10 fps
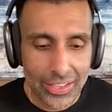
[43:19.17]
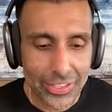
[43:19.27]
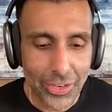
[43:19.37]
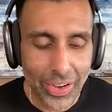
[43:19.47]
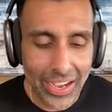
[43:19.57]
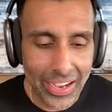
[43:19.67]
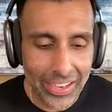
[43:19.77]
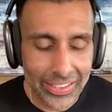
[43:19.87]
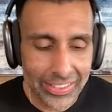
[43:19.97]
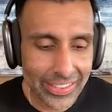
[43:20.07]
You know,
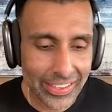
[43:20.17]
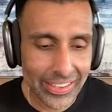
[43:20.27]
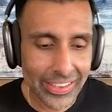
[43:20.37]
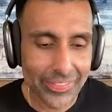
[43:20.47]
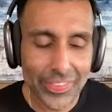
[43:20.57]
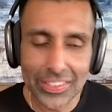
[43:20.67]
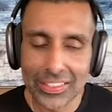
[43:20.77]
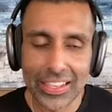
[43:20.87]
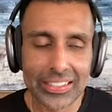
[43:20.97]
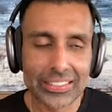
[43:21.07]
I I, I feel
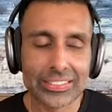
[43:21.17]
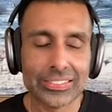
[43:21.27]
like